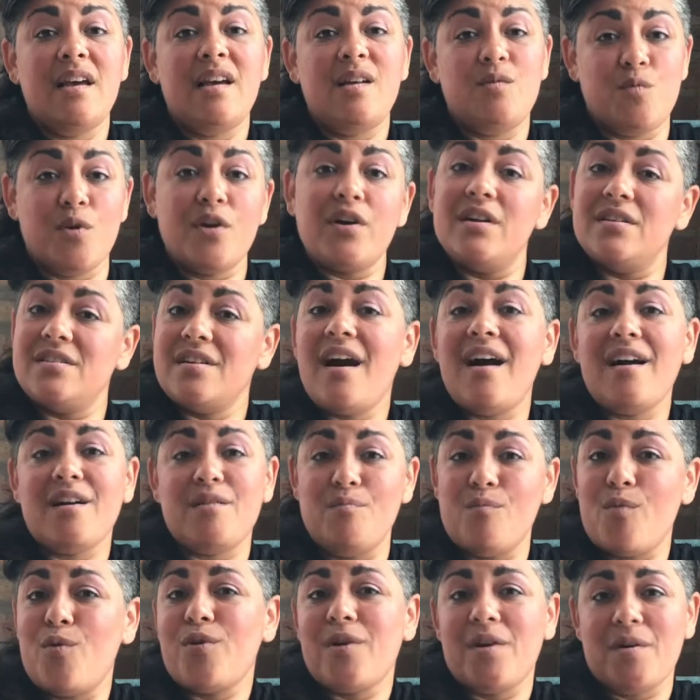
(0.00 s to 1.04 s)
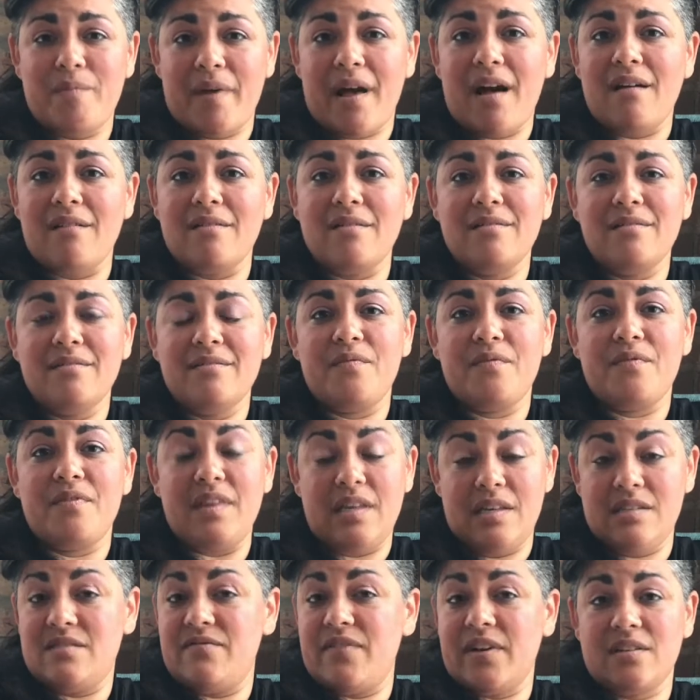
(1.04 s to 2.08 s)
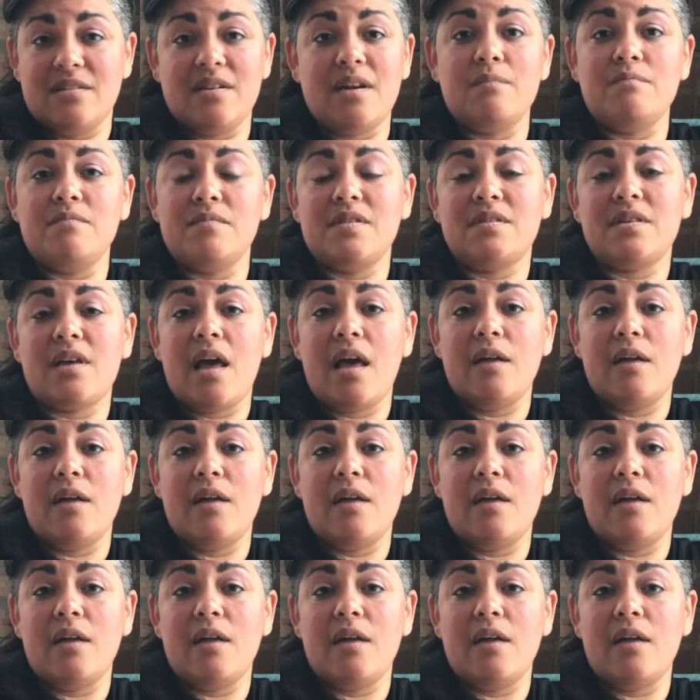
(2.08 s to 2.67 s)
and we're going to talk more about these victims